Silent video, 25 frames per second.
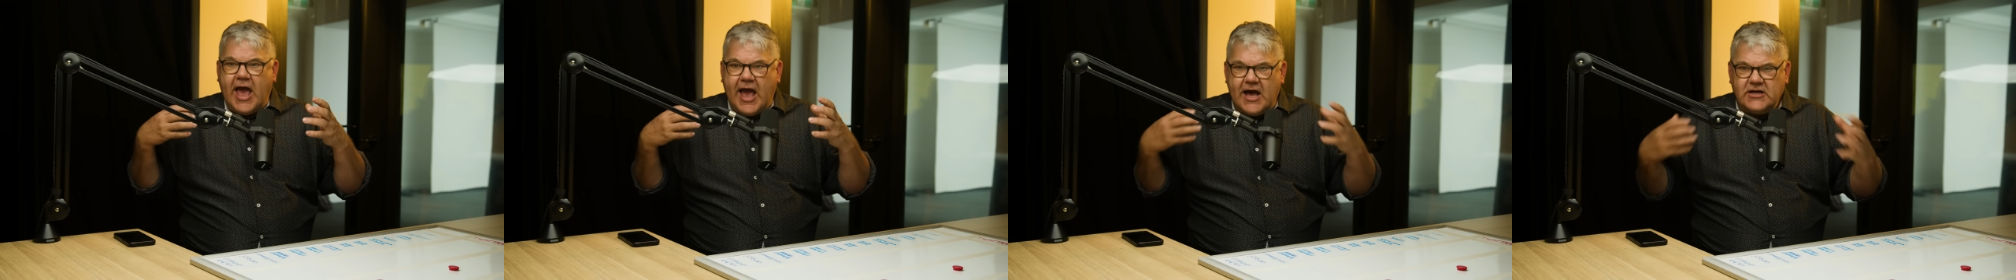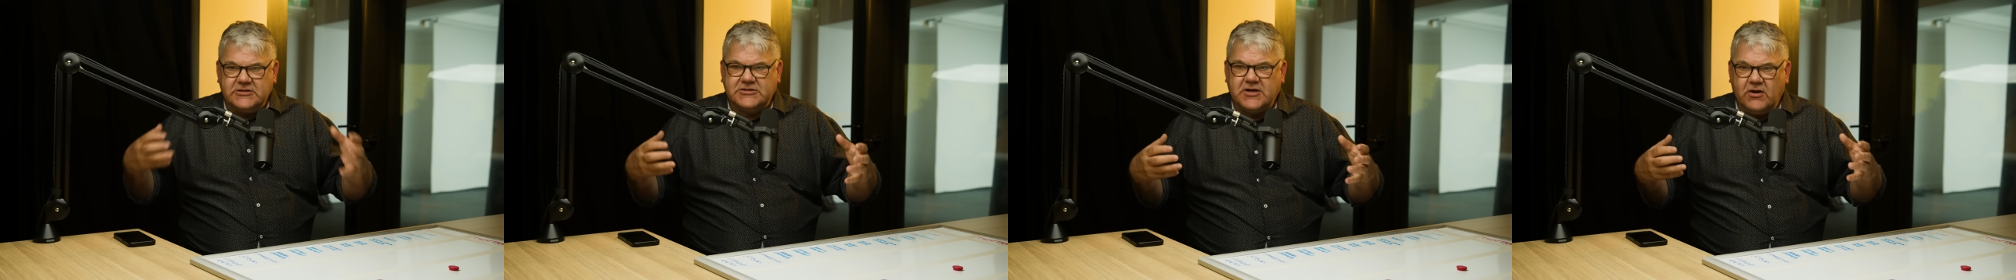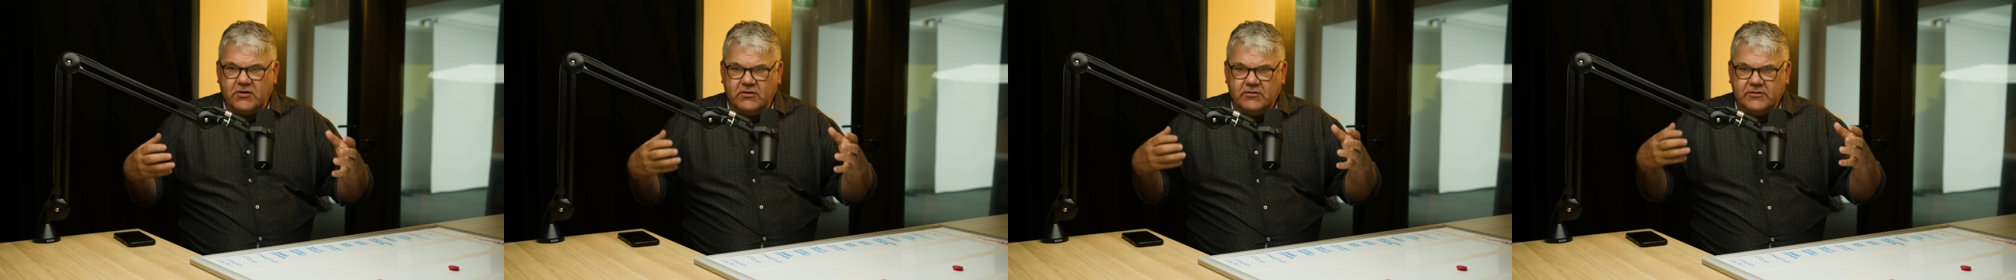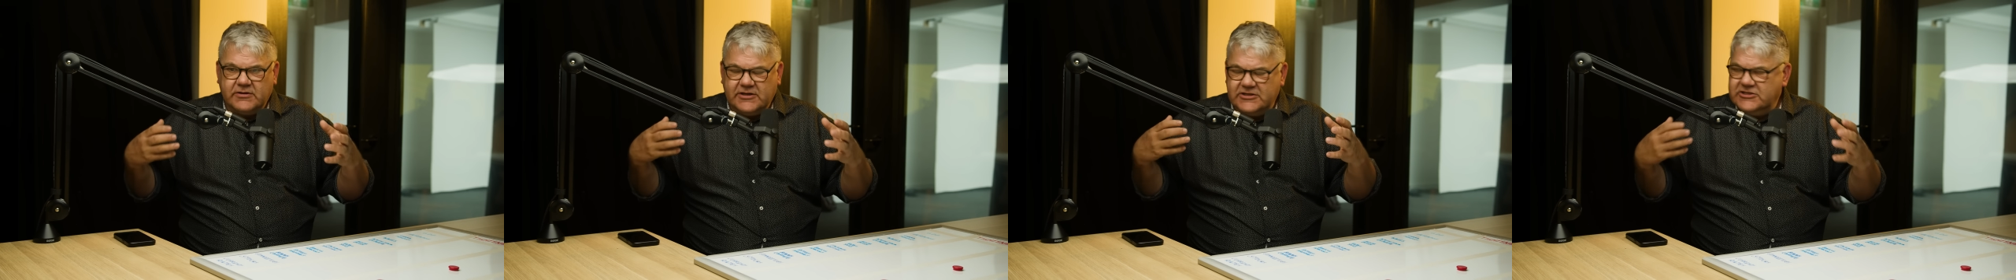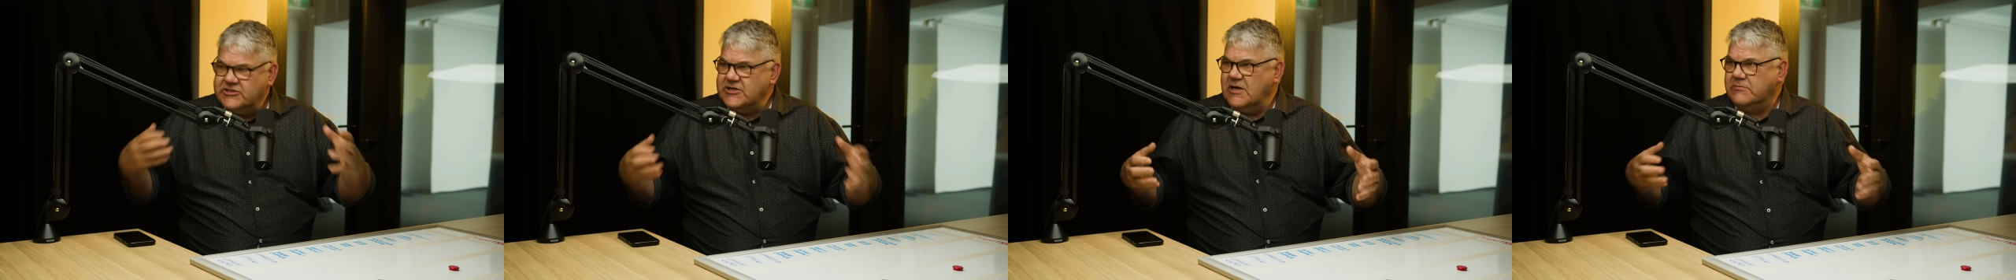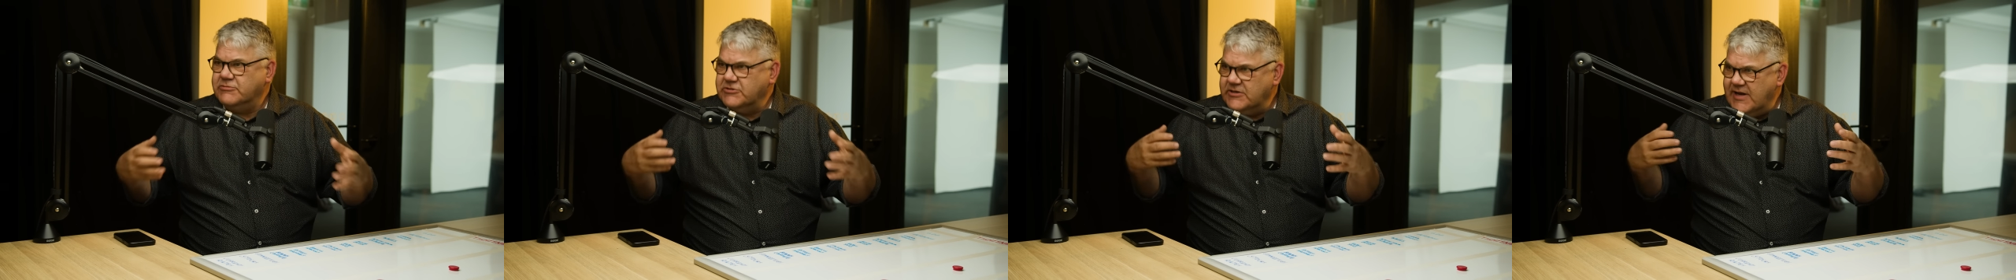household
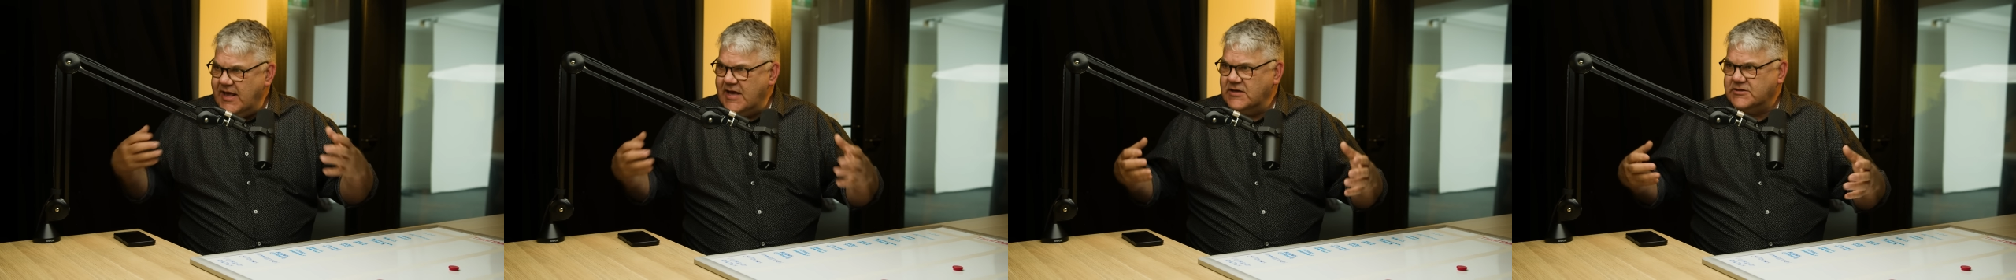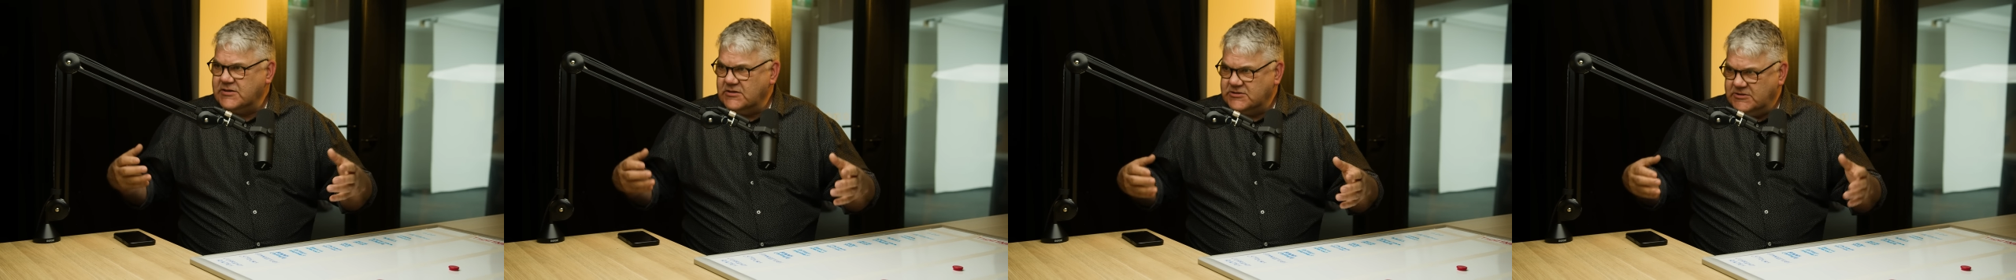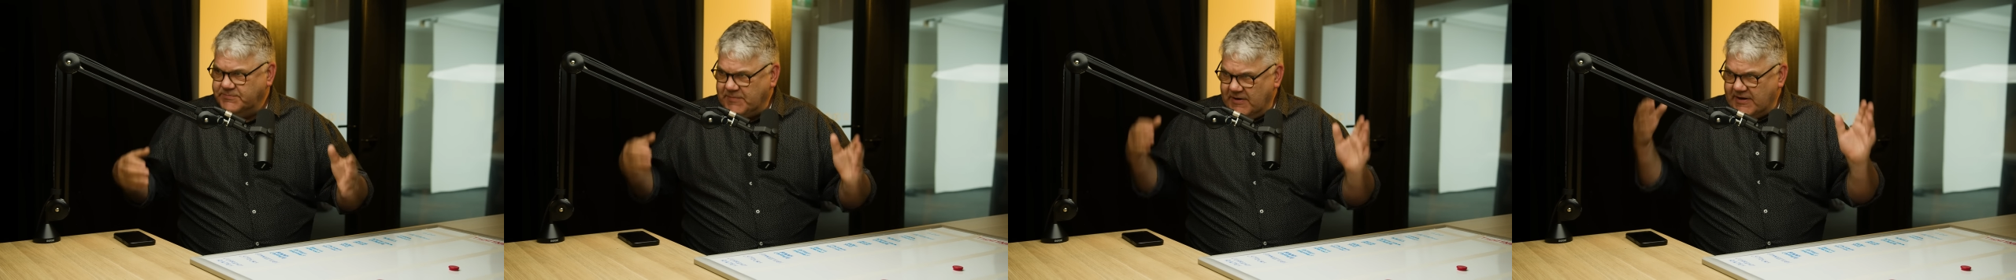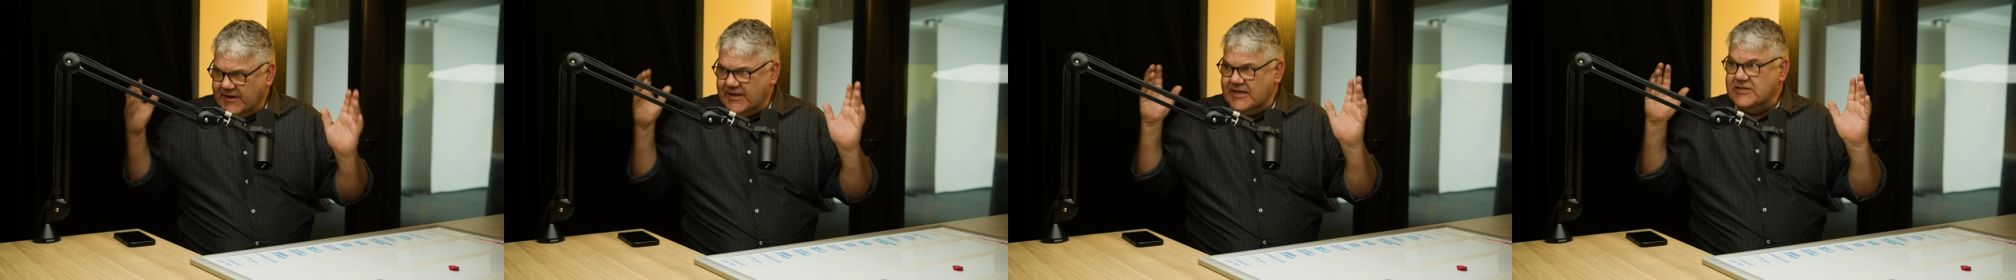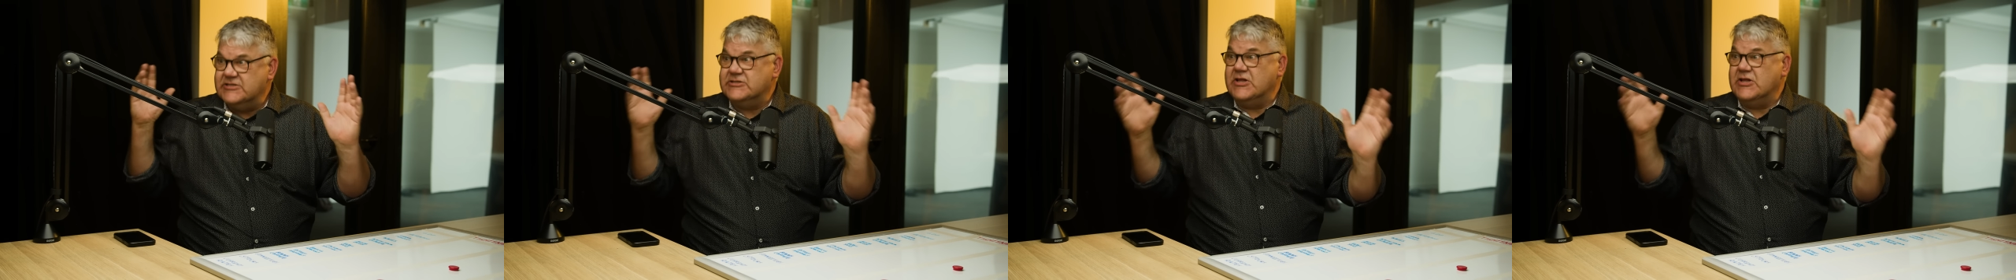consumption, household spending